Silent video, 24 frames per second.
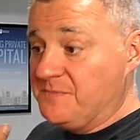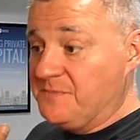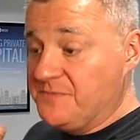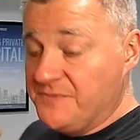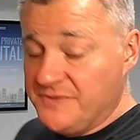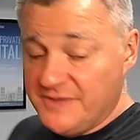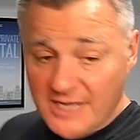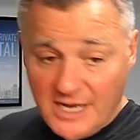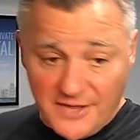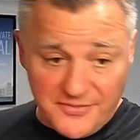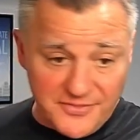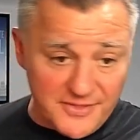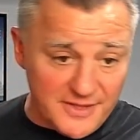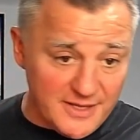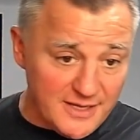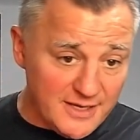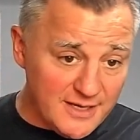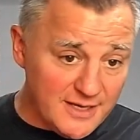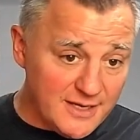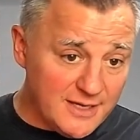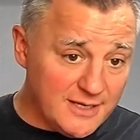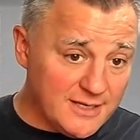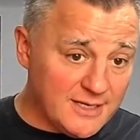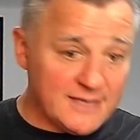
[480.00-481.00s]

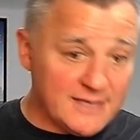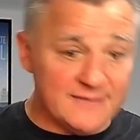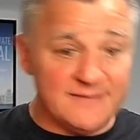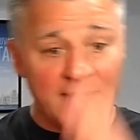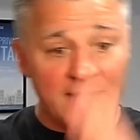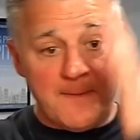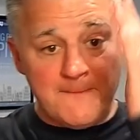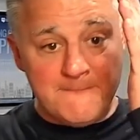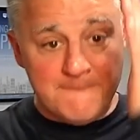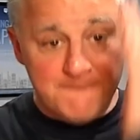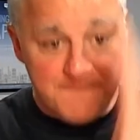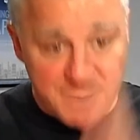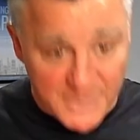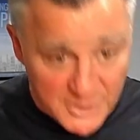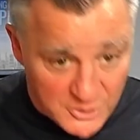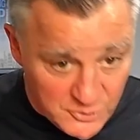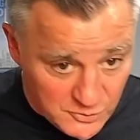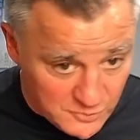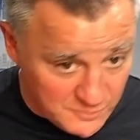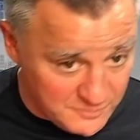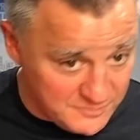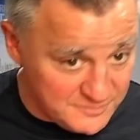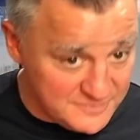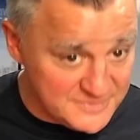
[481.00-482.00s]
nothing, and then
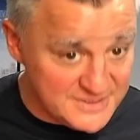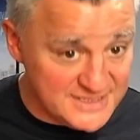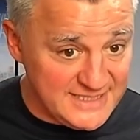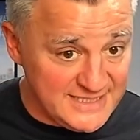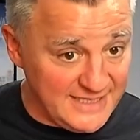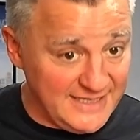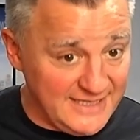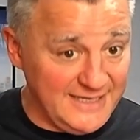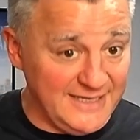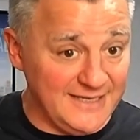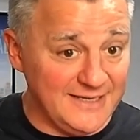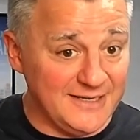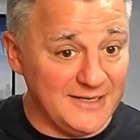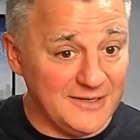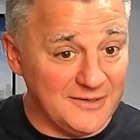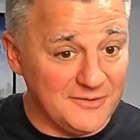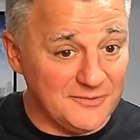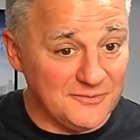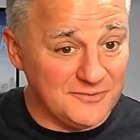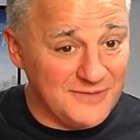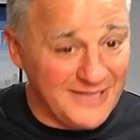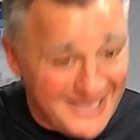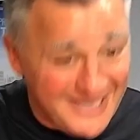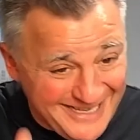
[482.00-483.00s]
boom, city.
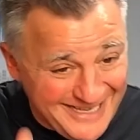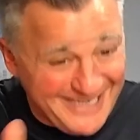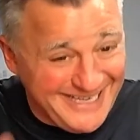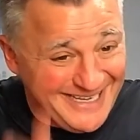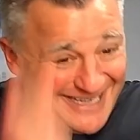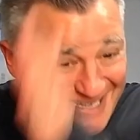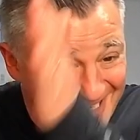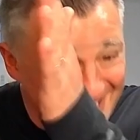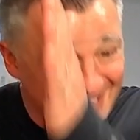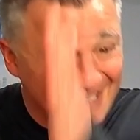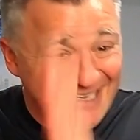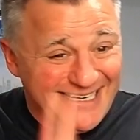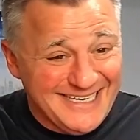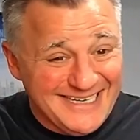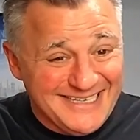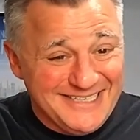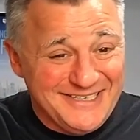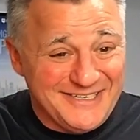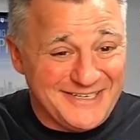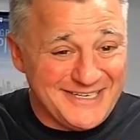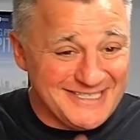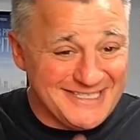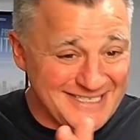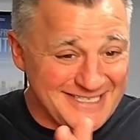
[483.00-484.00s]

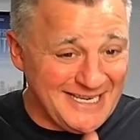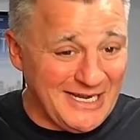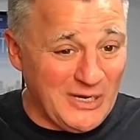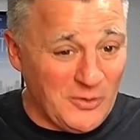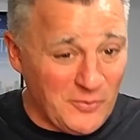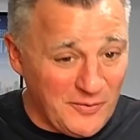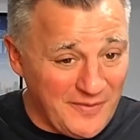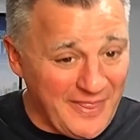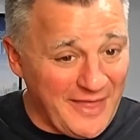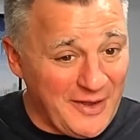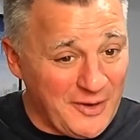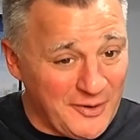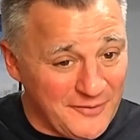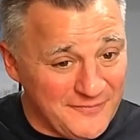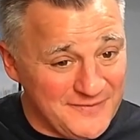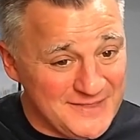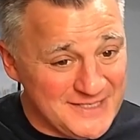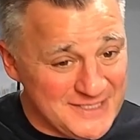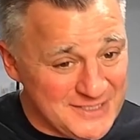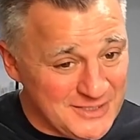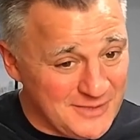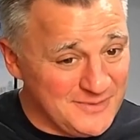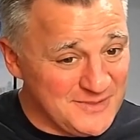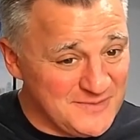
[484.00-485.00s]
You can tell where that urban
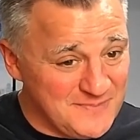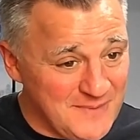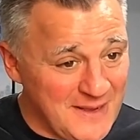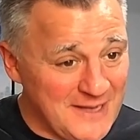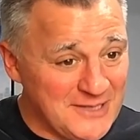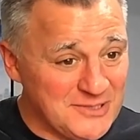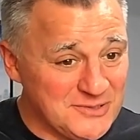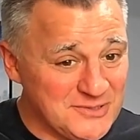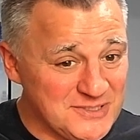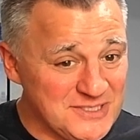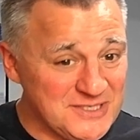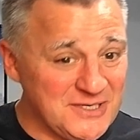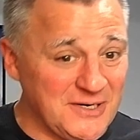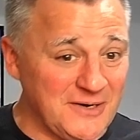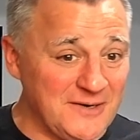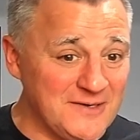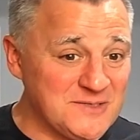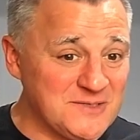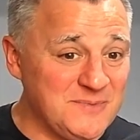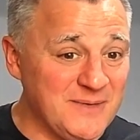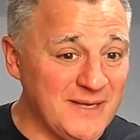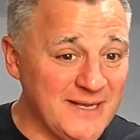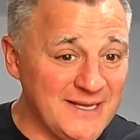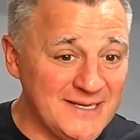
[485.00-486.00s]
service boundary
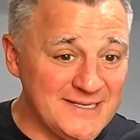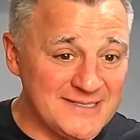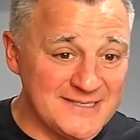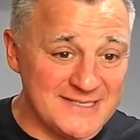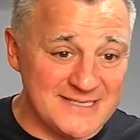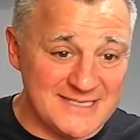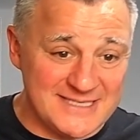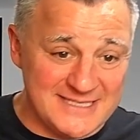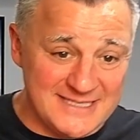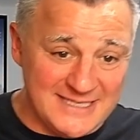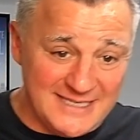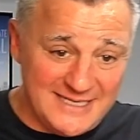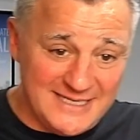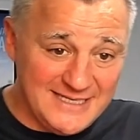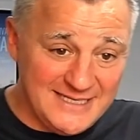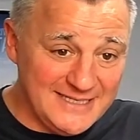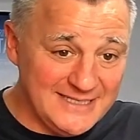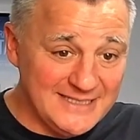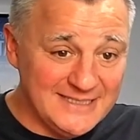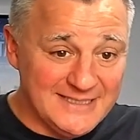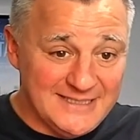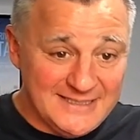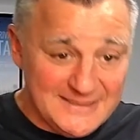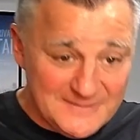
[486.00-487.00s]
starts because the
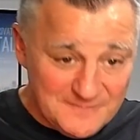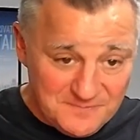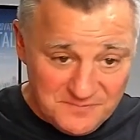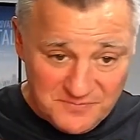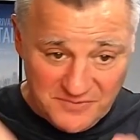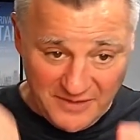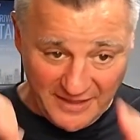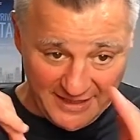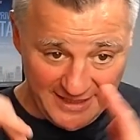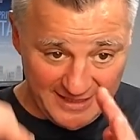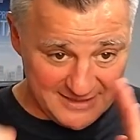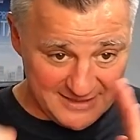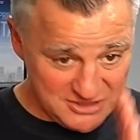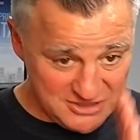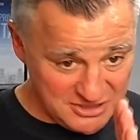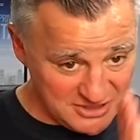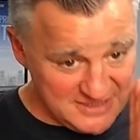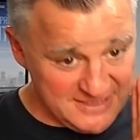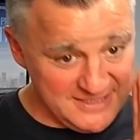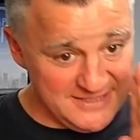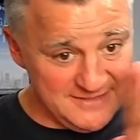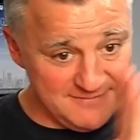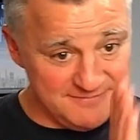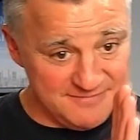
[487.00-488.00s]
city like
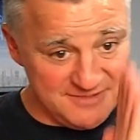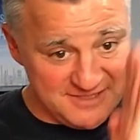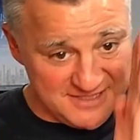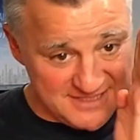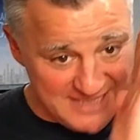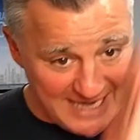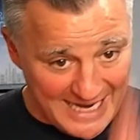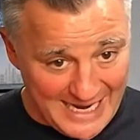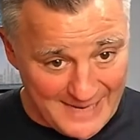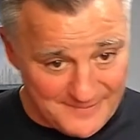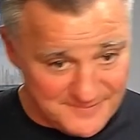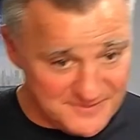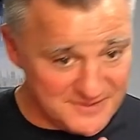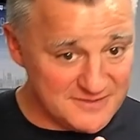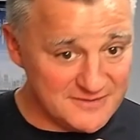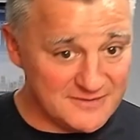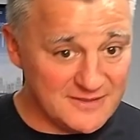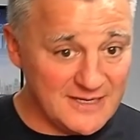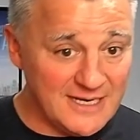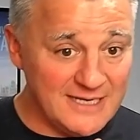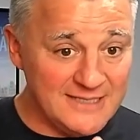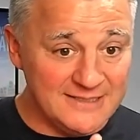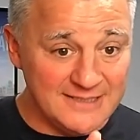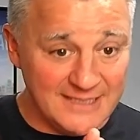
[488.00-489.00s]
just stops,
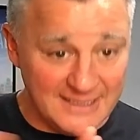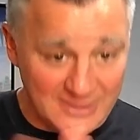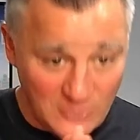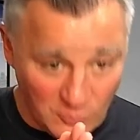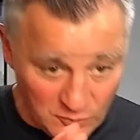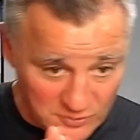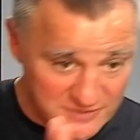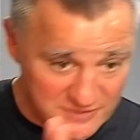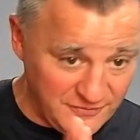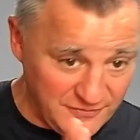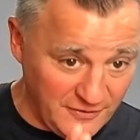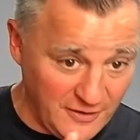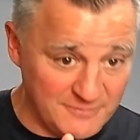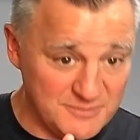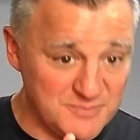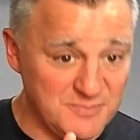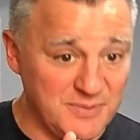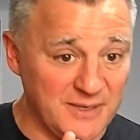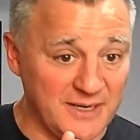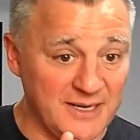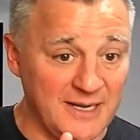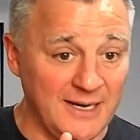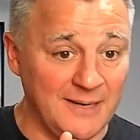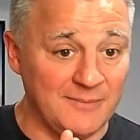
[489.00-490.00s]
and then horse farms
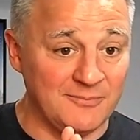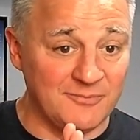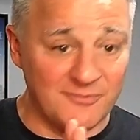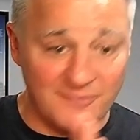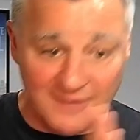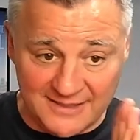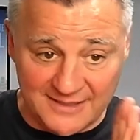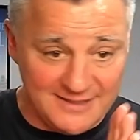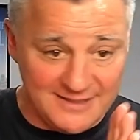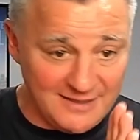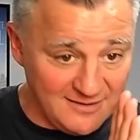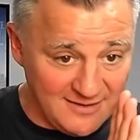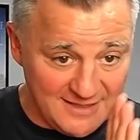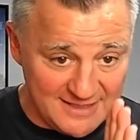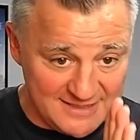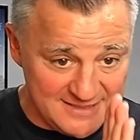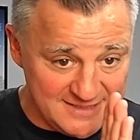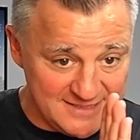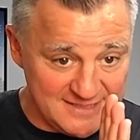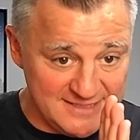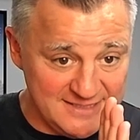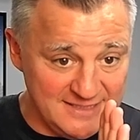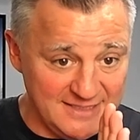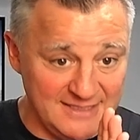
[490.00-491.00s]
pick up right there next
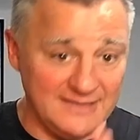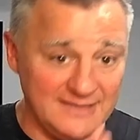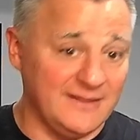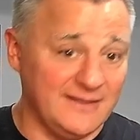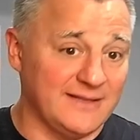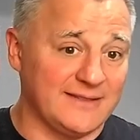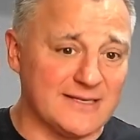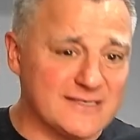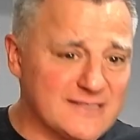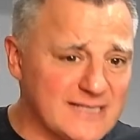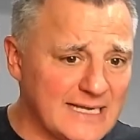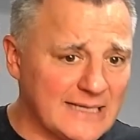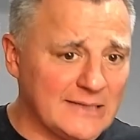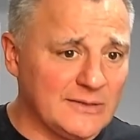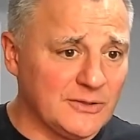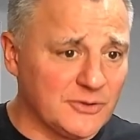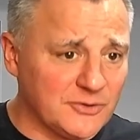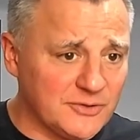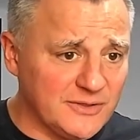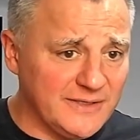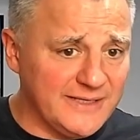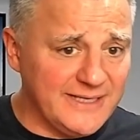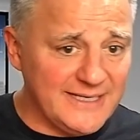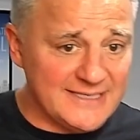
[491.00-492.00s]
to city. Like there's like
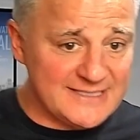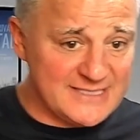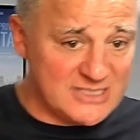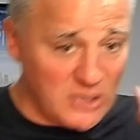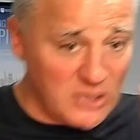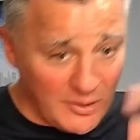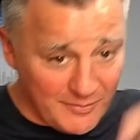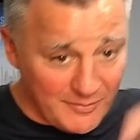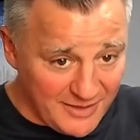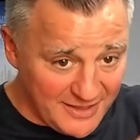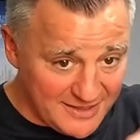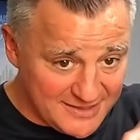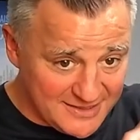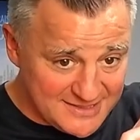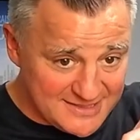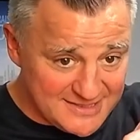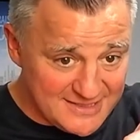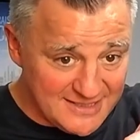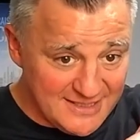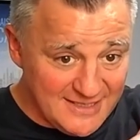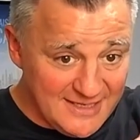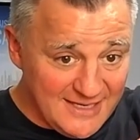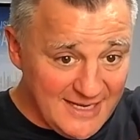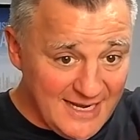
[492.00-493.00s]
literally a
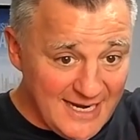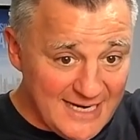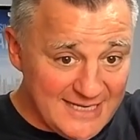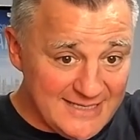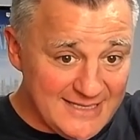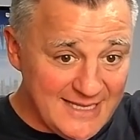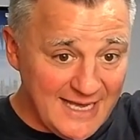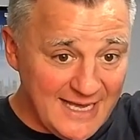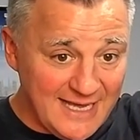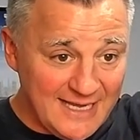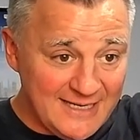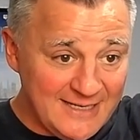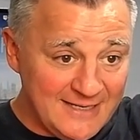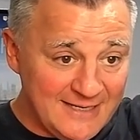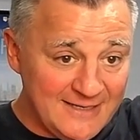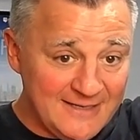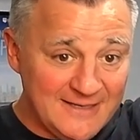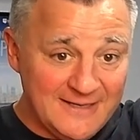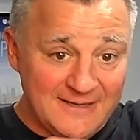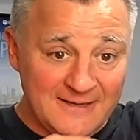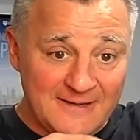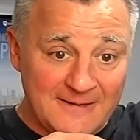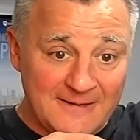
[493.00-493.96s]
Starbucks, and then